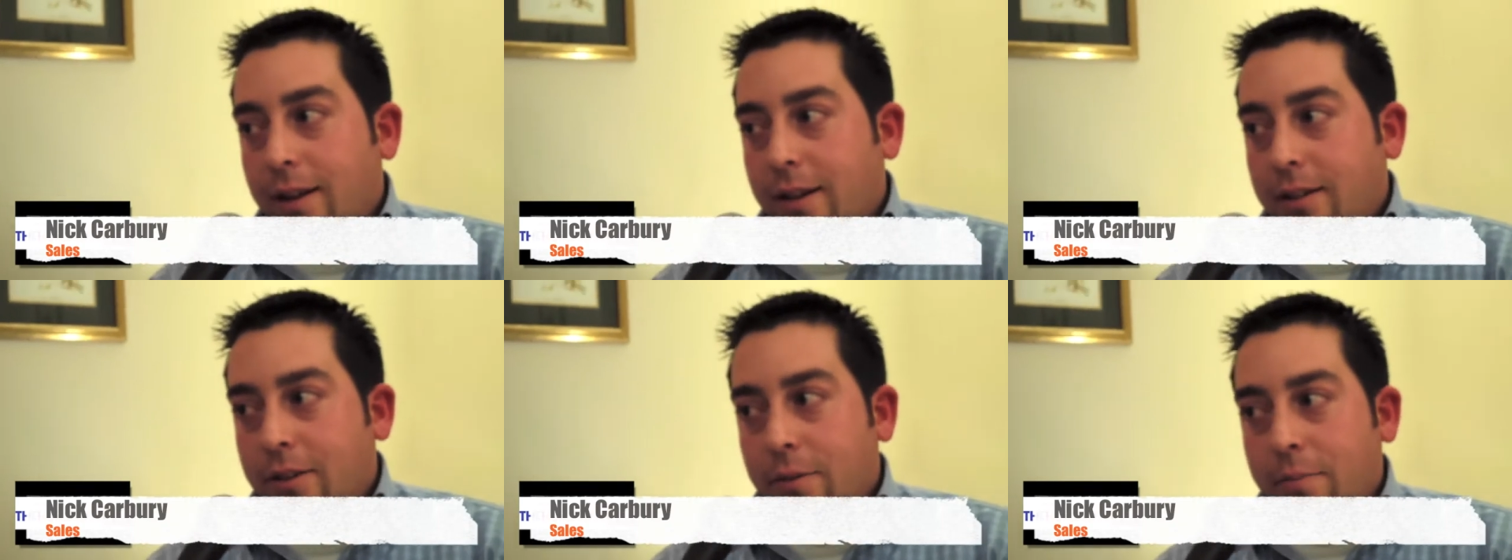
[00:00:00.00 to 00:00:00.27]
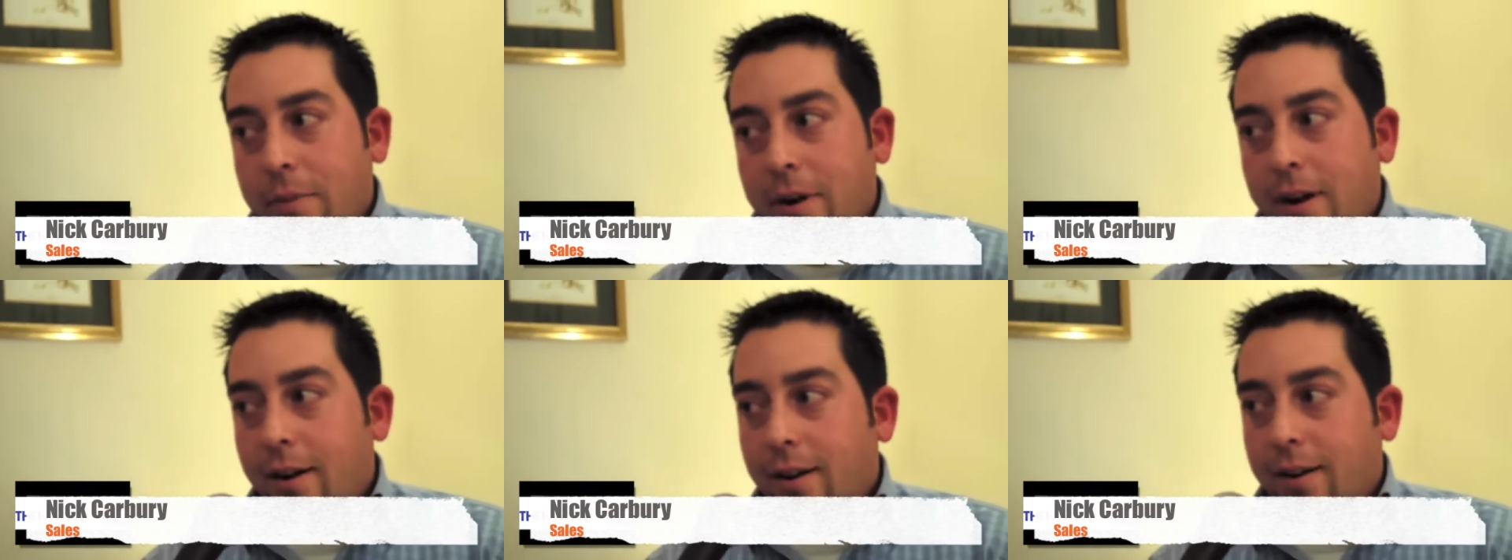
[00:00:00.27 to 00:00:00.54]
That's
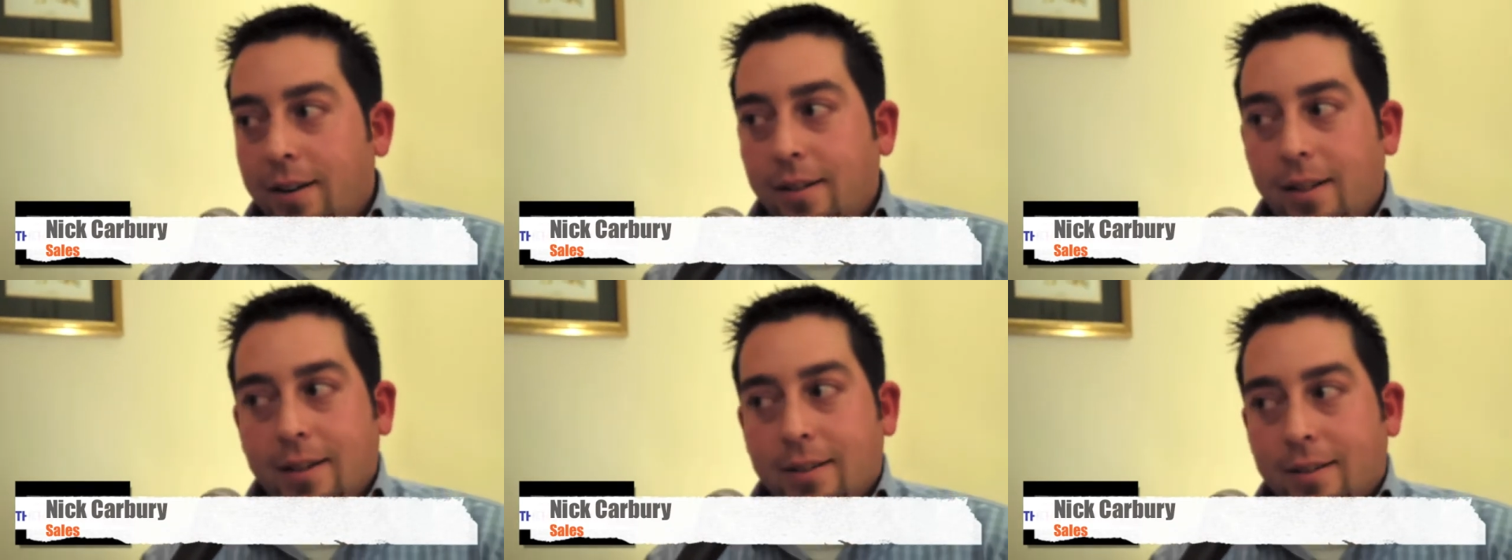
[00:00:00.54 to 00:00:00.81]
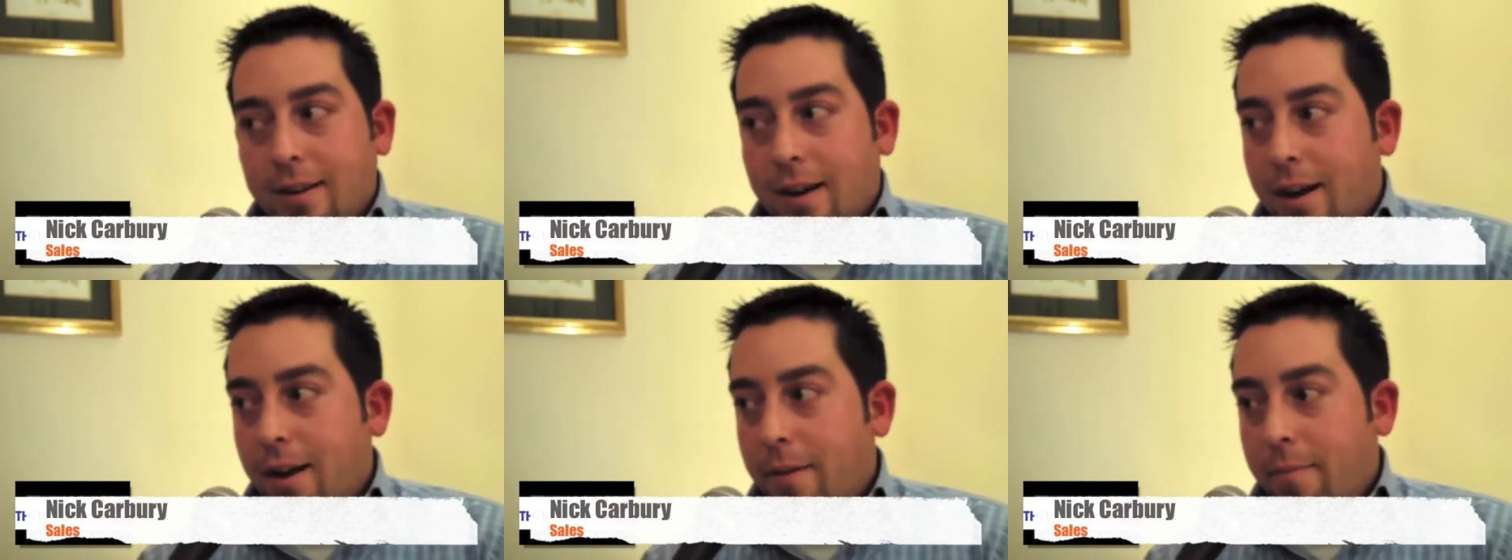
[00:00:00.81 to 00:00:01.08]
American,
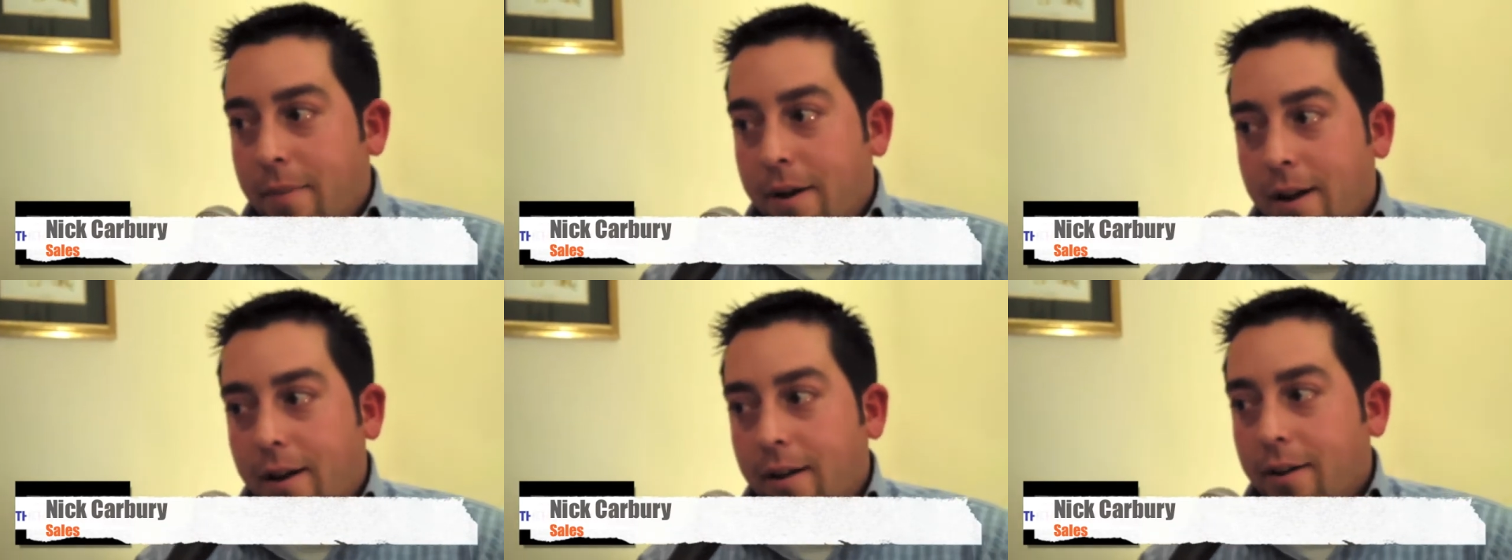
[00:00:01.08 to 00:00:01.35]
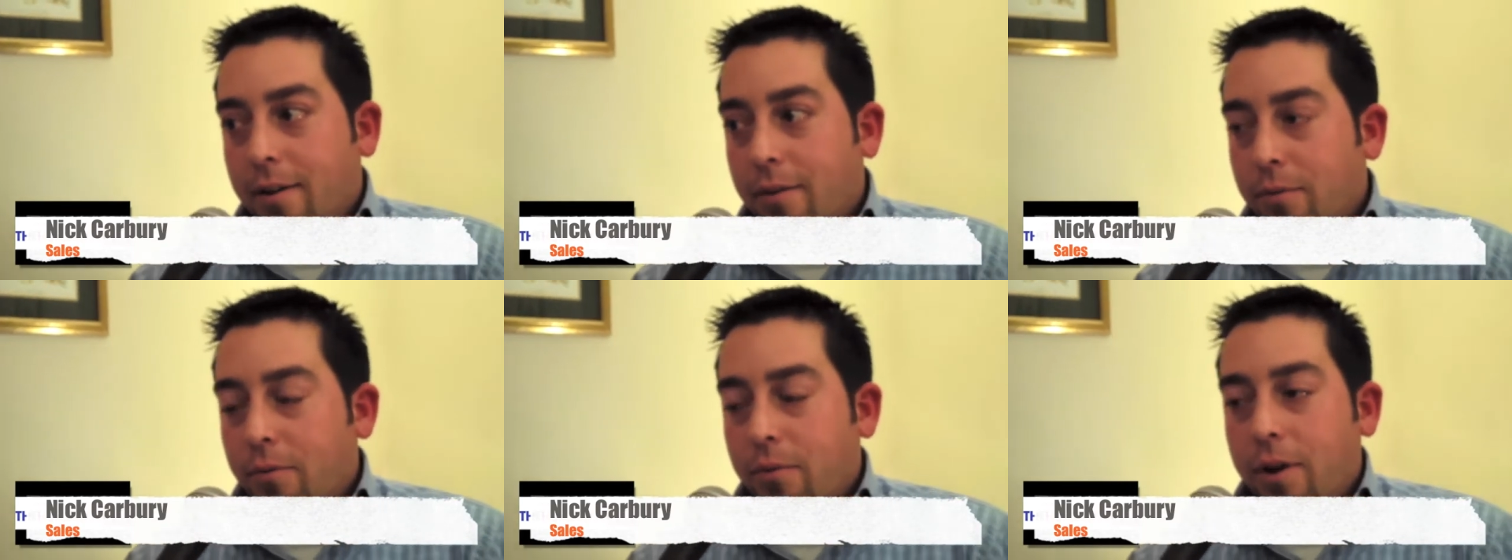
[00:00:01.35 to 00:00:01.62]
that's
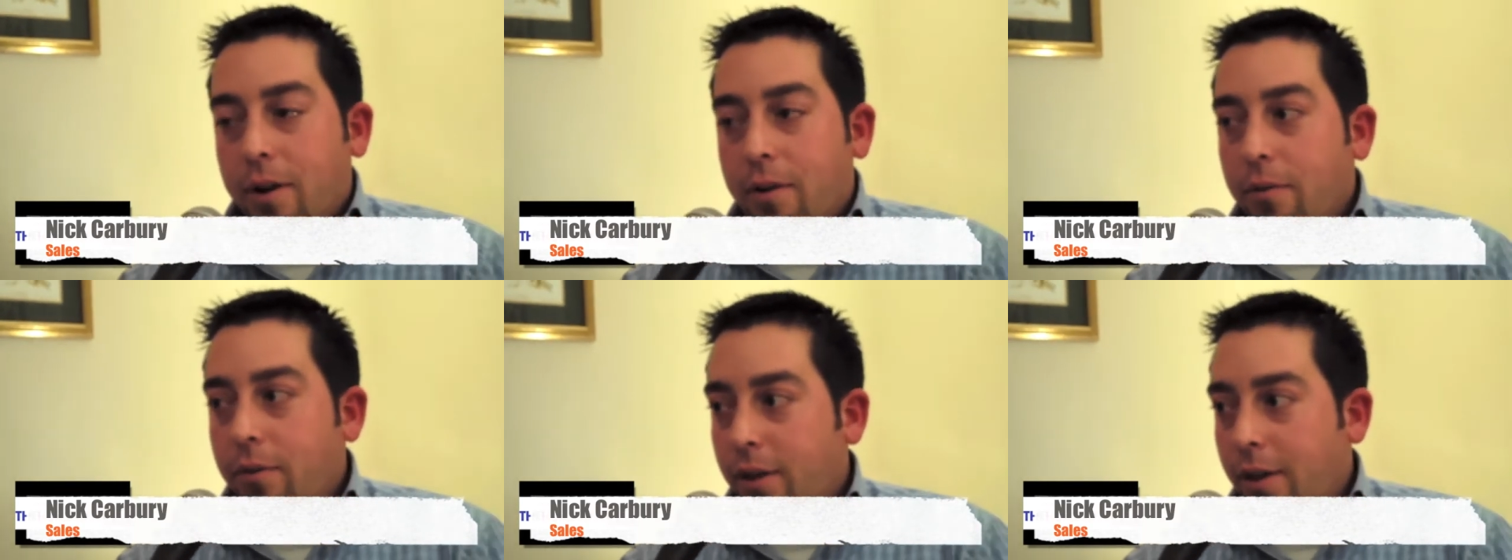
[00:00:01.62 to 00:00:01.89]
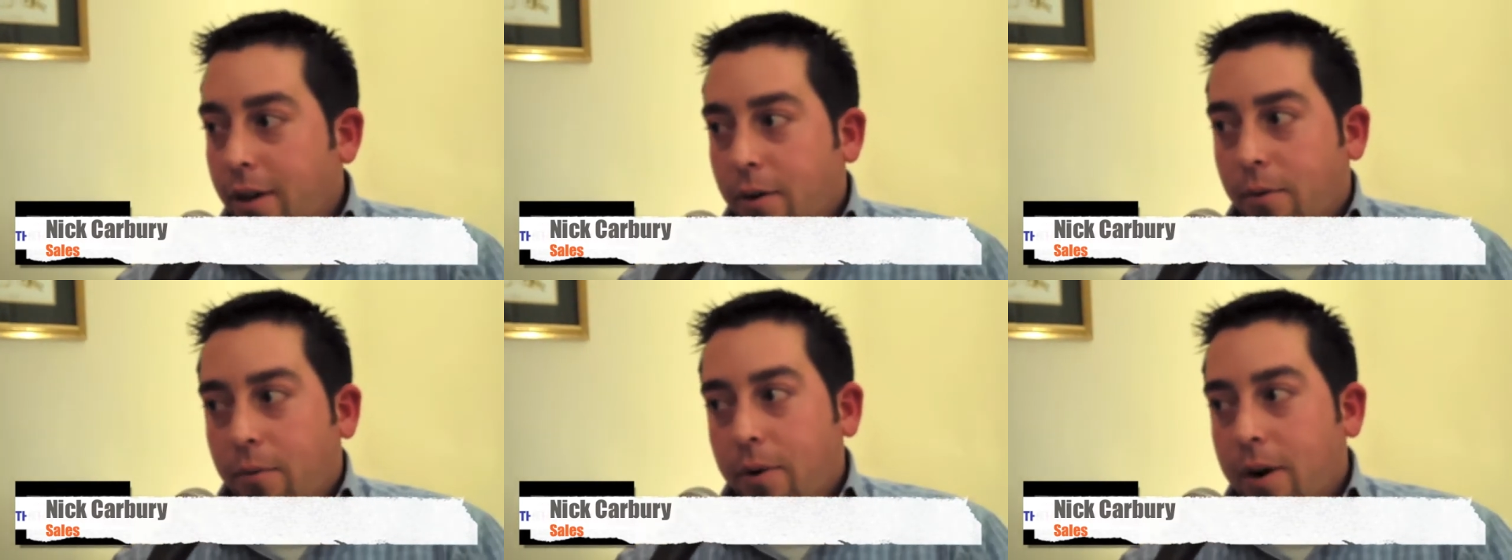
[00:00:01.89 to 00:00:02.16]
non-American,
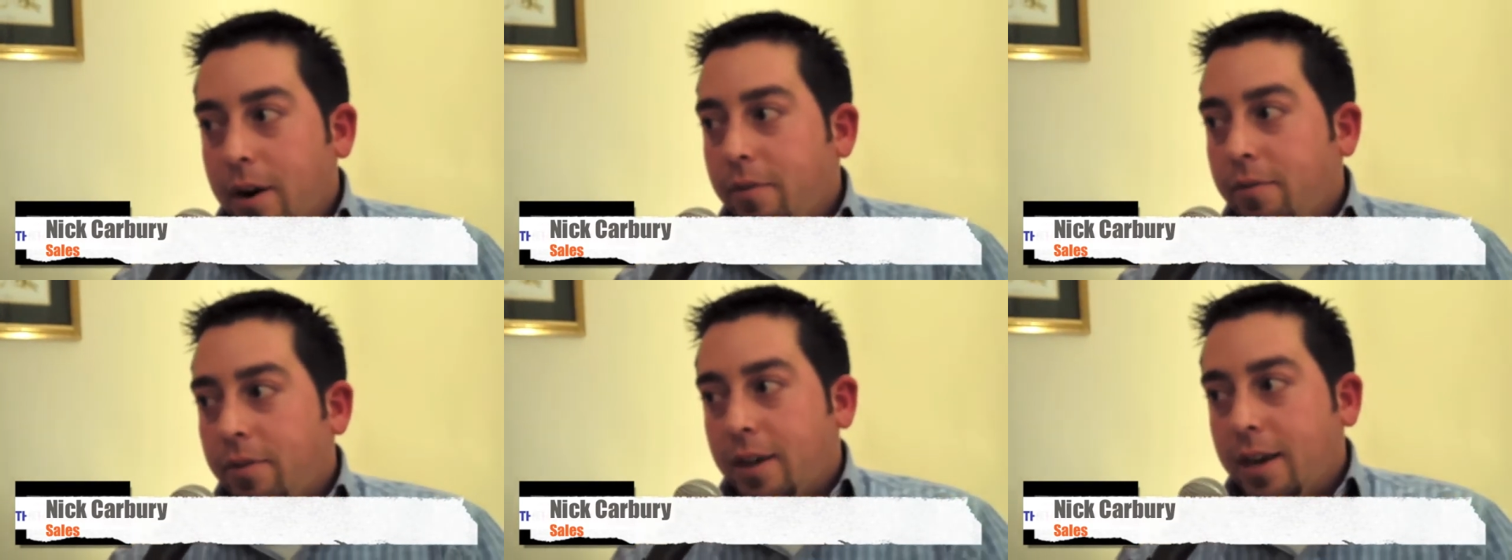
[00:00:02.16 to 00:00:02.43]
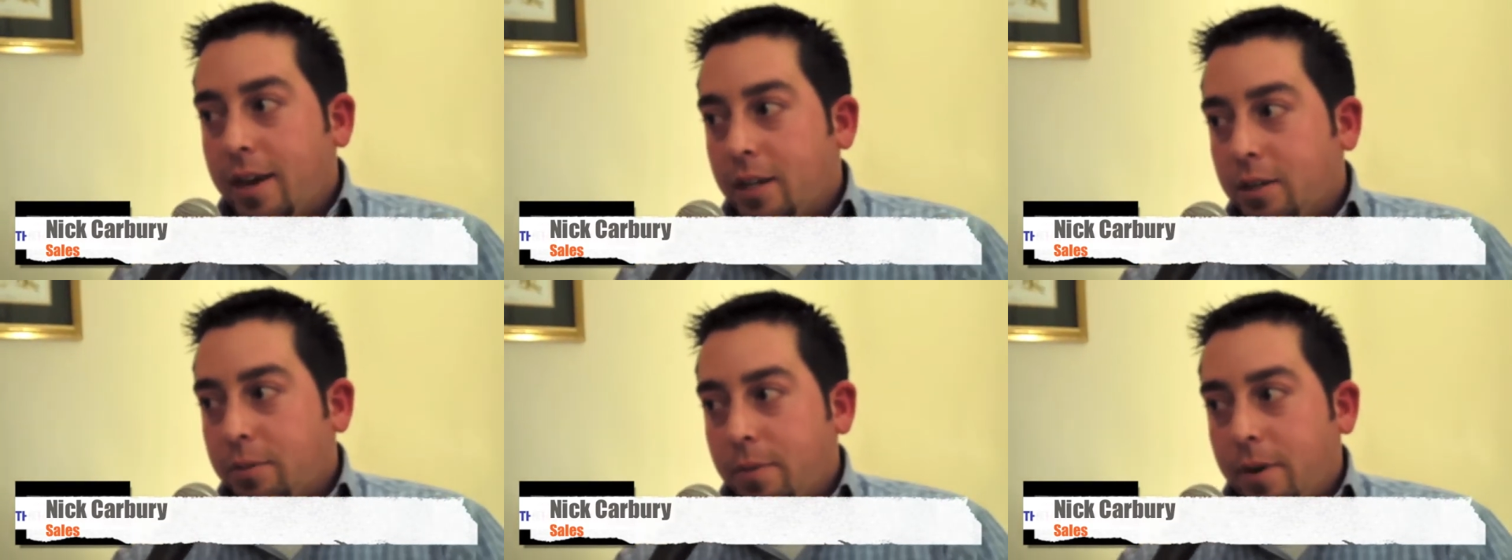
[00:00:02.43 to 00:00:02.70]
whatever the
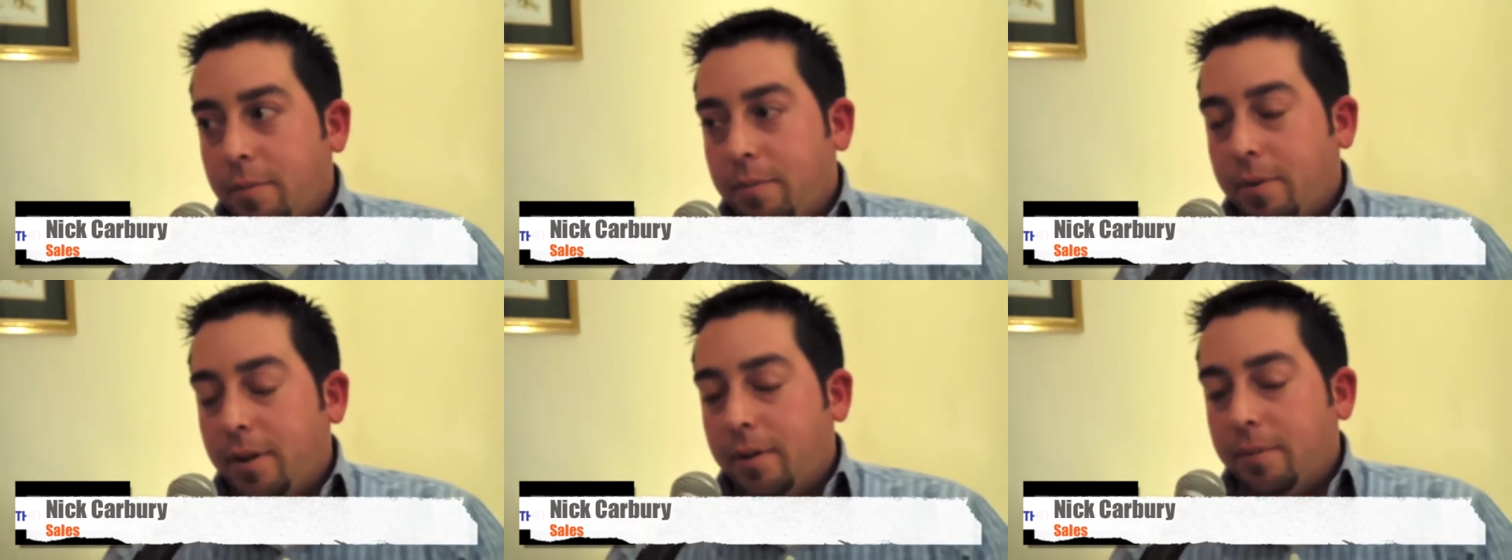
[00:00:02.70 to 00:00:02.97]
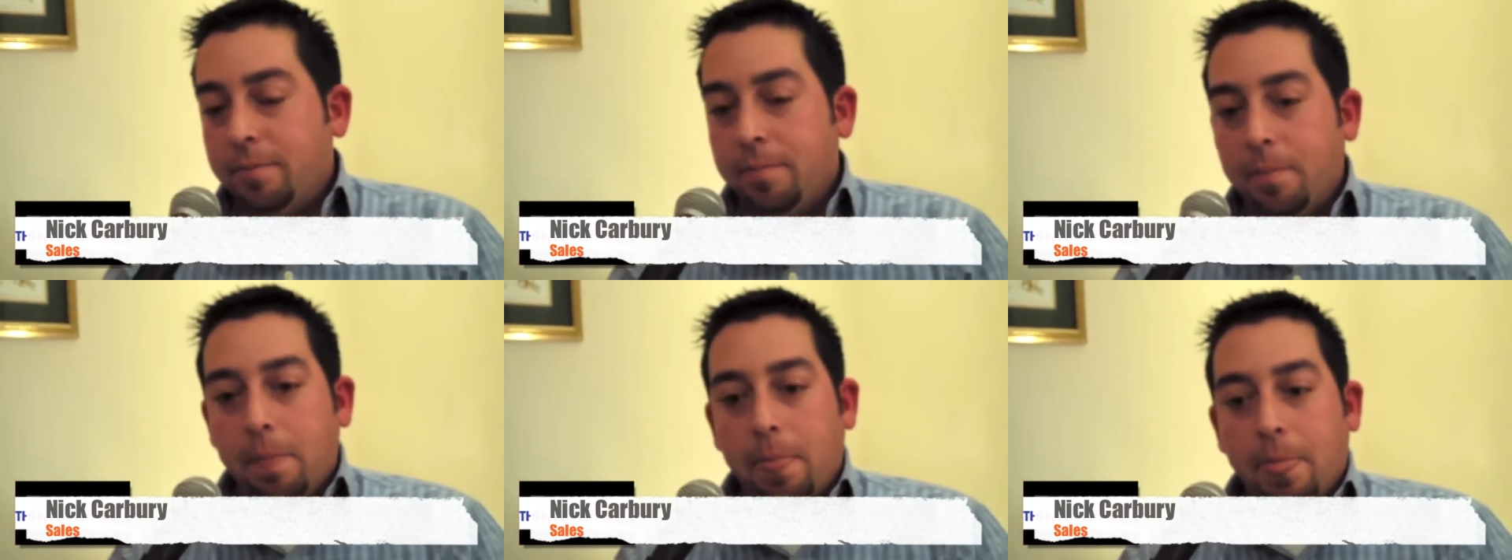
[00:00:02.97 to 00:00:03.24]
case may
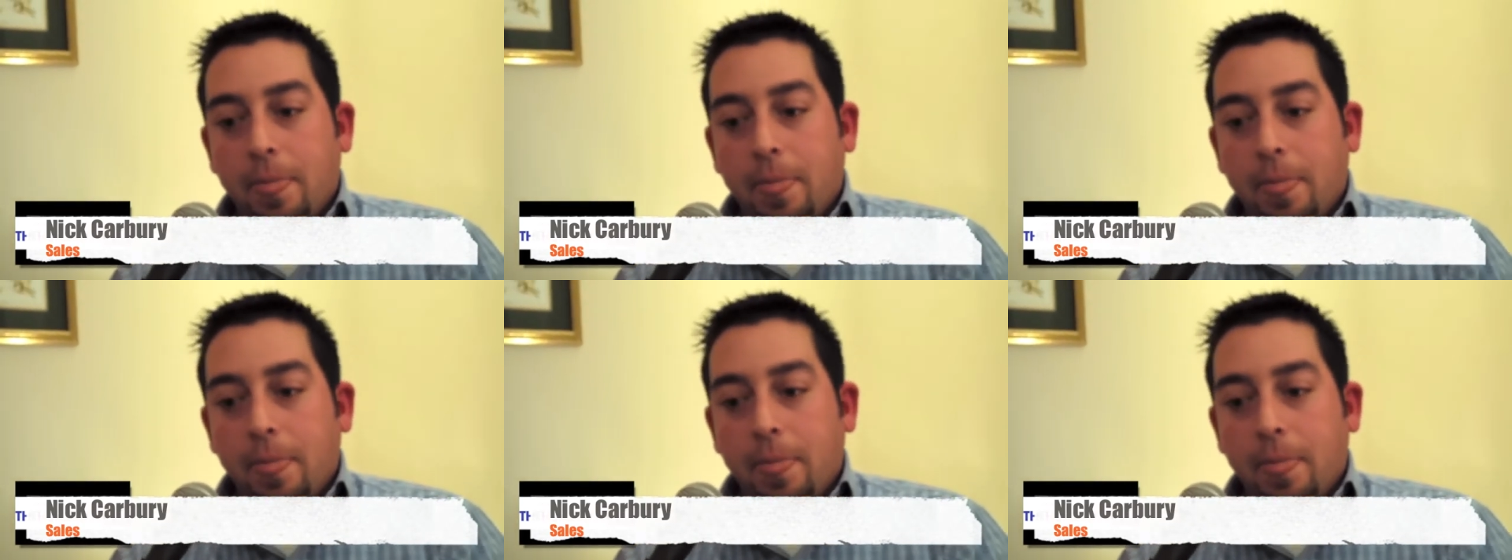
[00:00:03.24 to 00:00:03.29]
be.